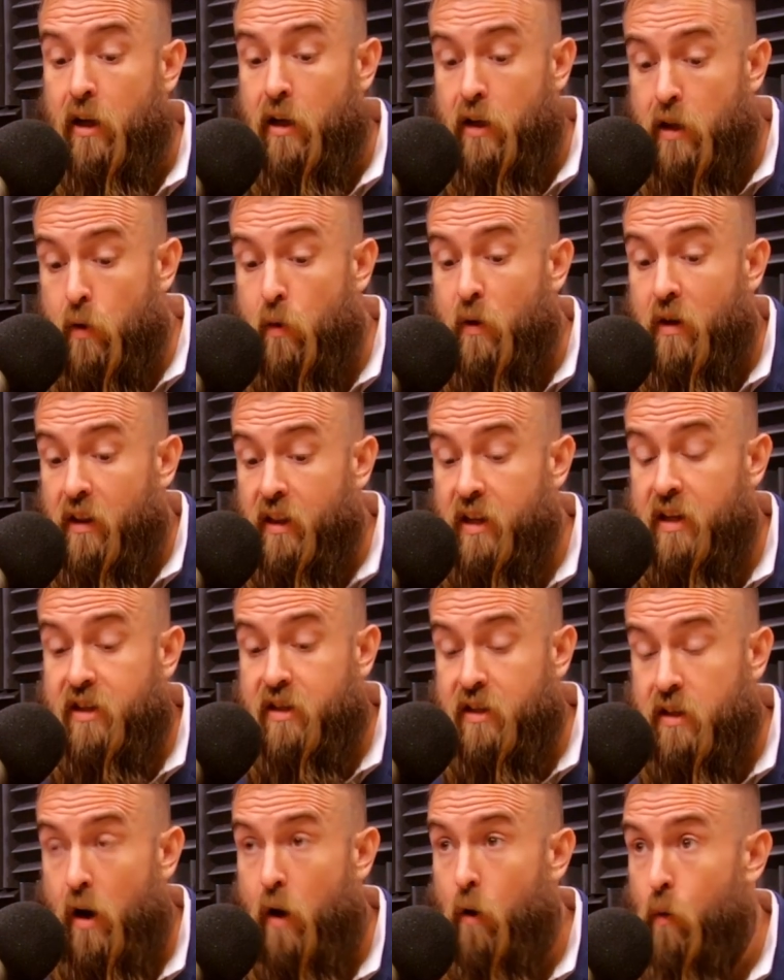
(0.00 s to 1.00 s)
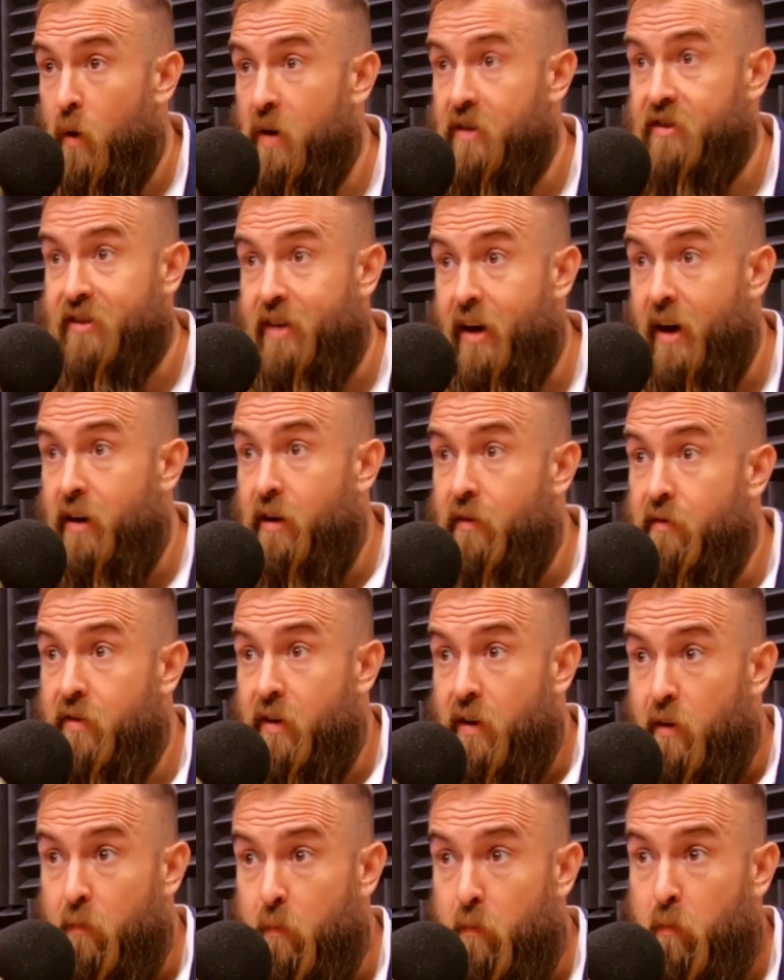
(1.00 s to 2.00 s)
you at least know what side of
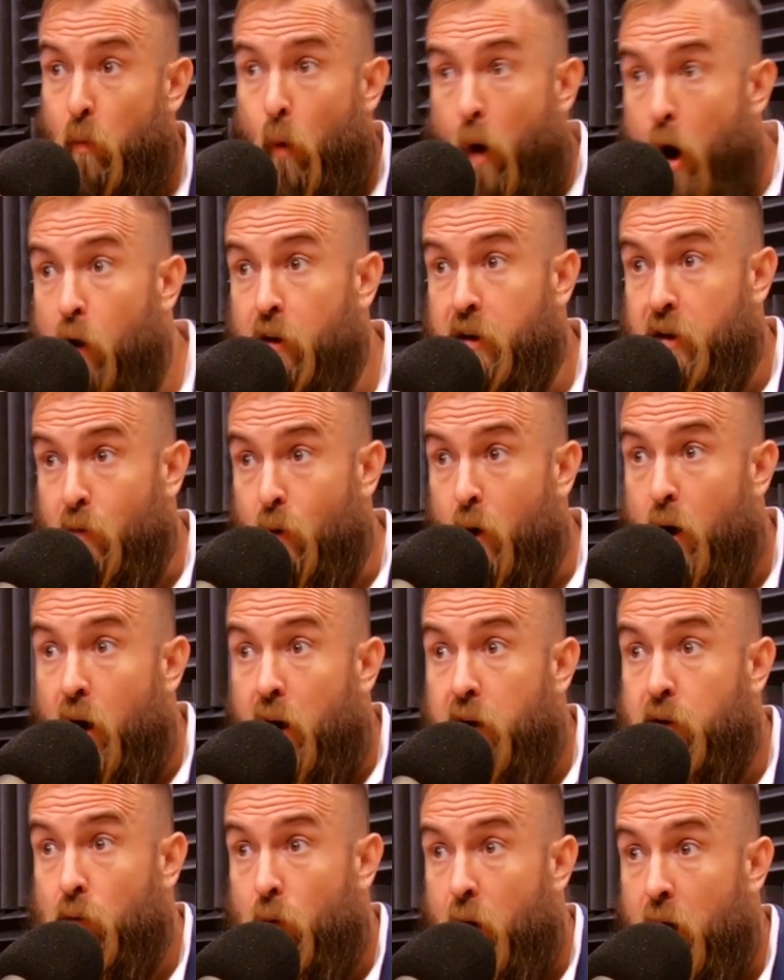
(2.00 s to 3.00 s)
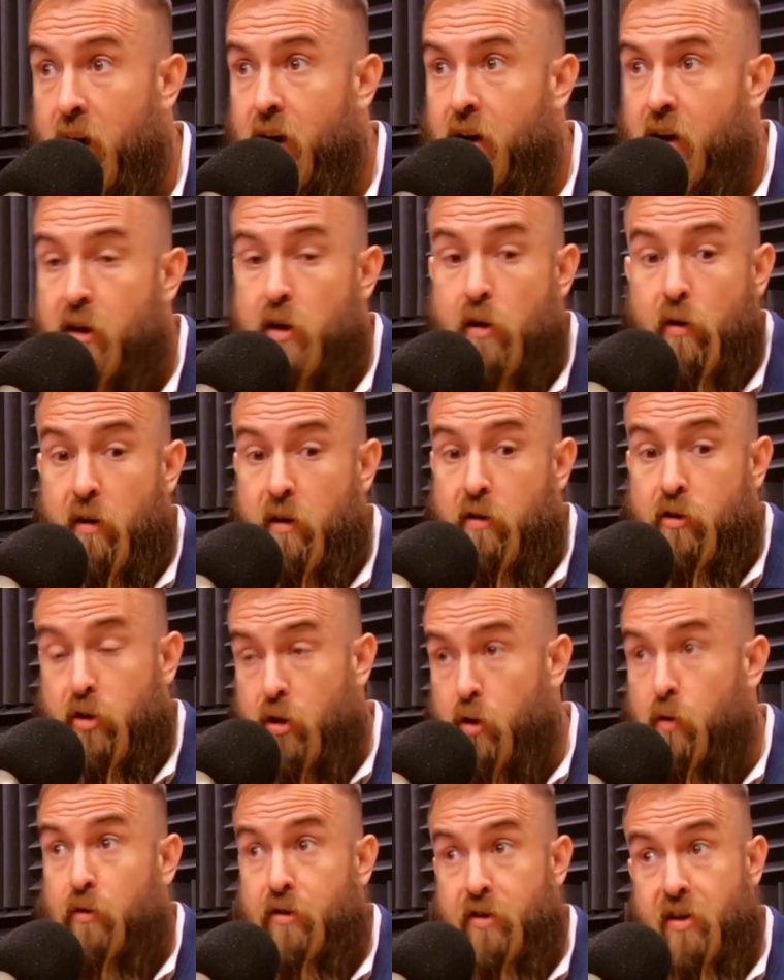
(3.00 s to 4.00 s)
the wall you're on, right? And you can
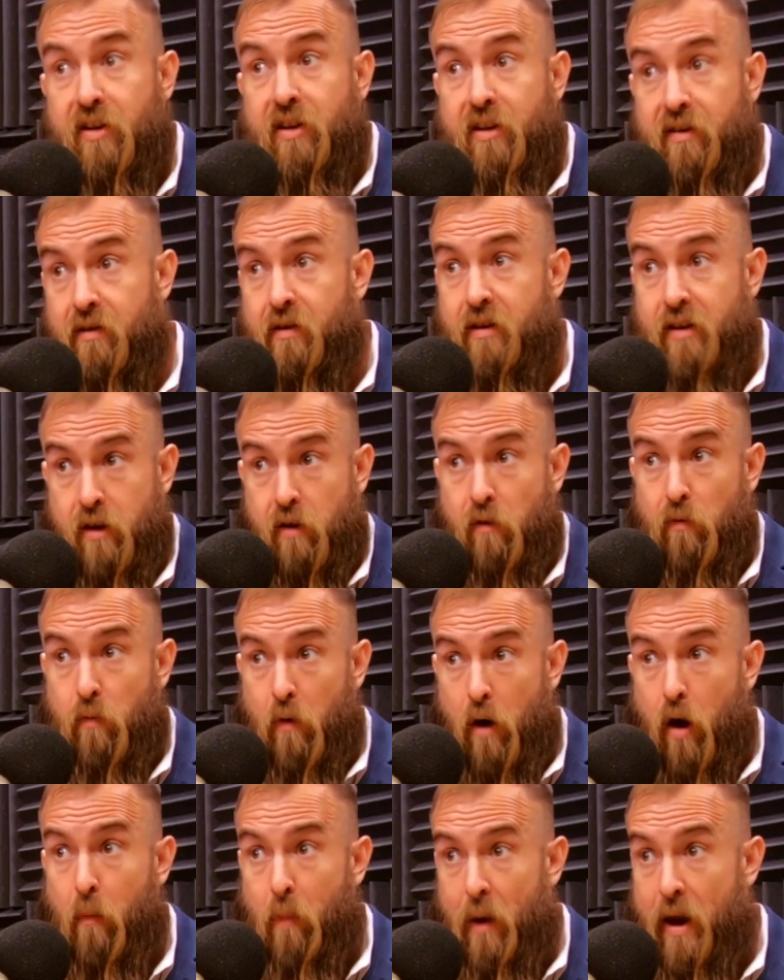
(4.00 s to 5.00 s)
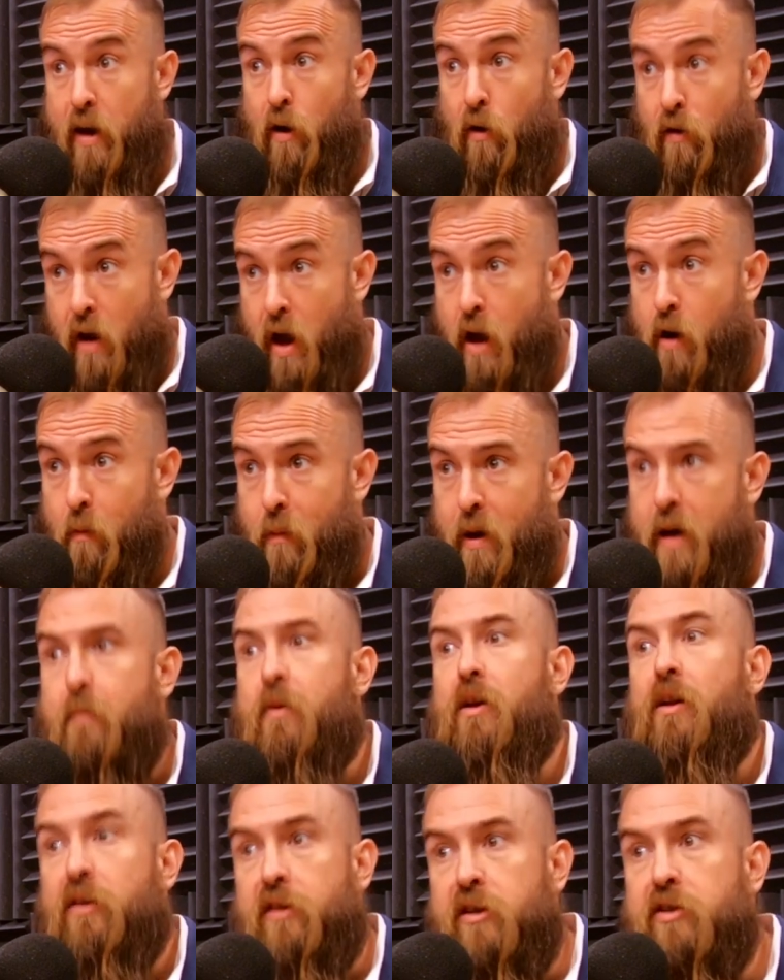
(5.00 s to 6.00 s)
choose to obey or not obey,
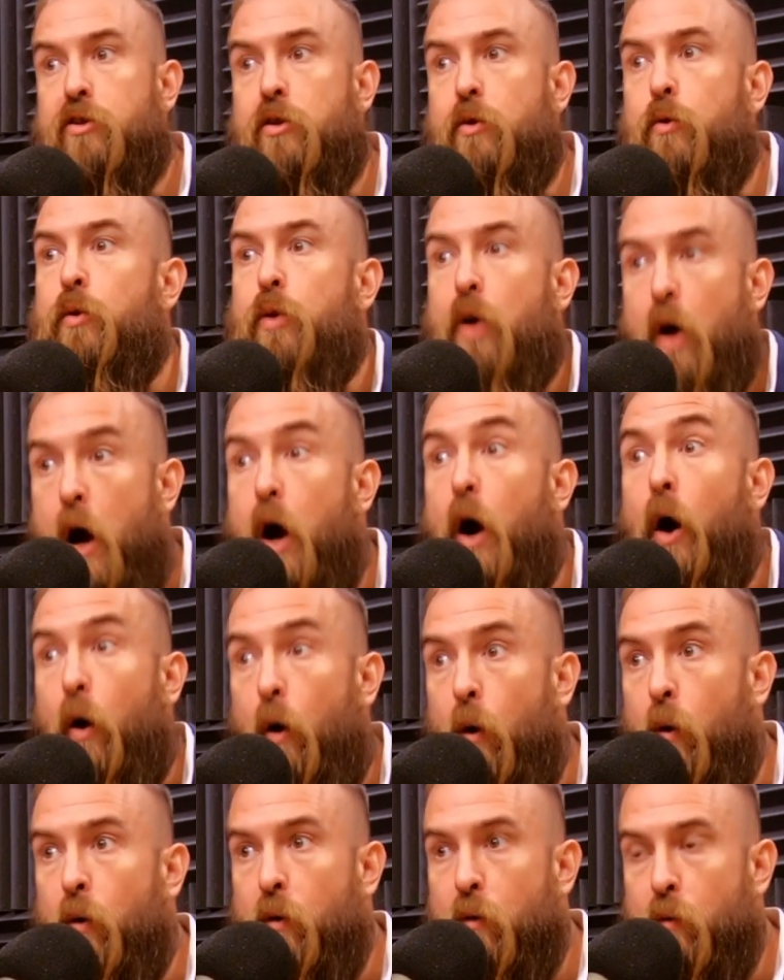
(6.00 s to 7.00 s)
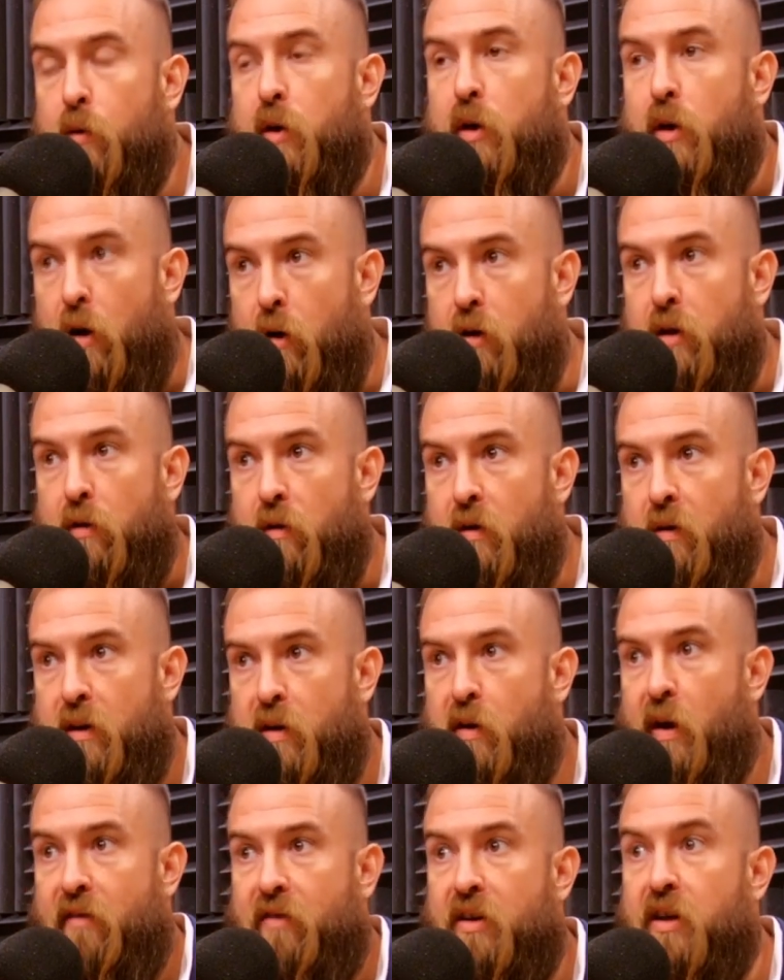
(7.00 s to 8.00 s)
but at least you
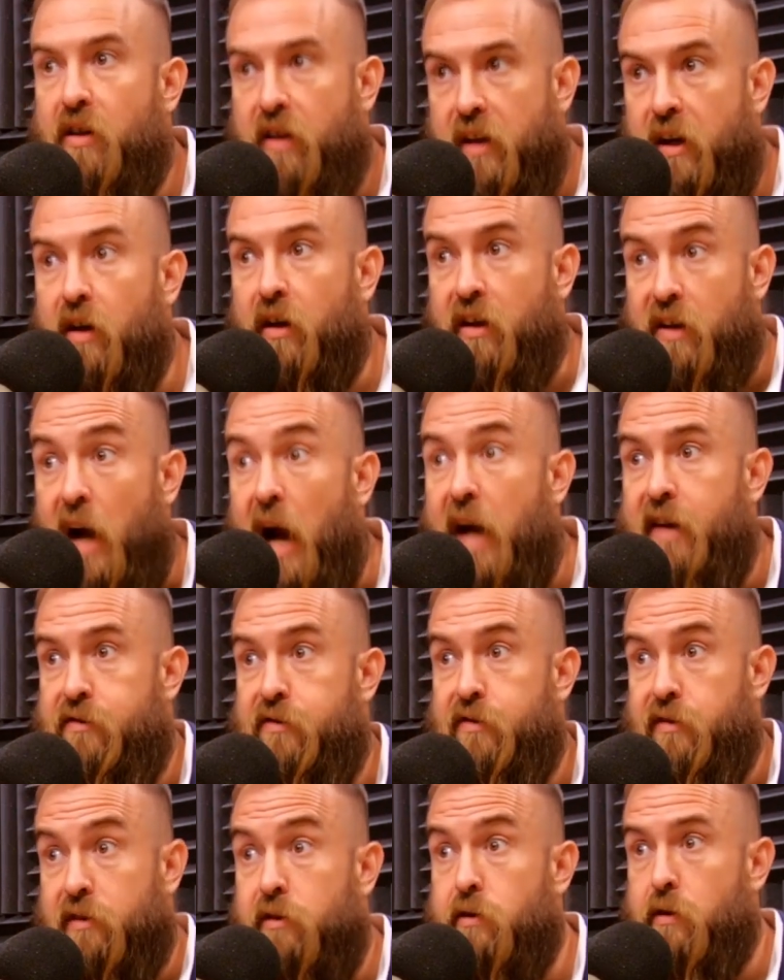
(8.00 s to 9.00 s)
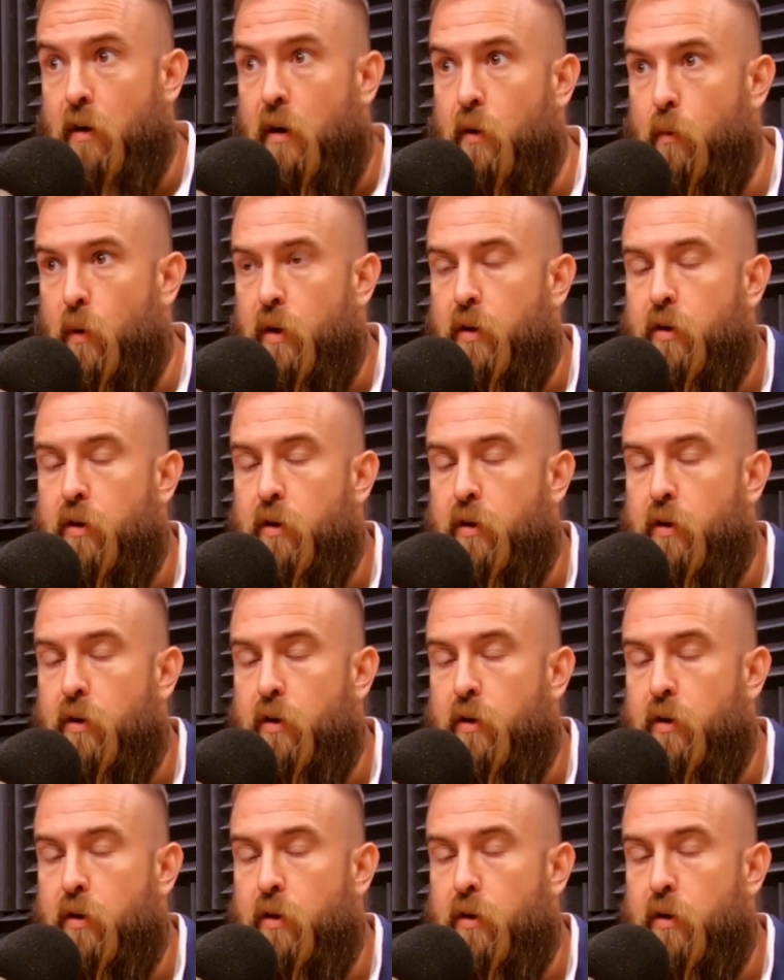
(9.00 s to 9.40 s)
have a clear guidance on what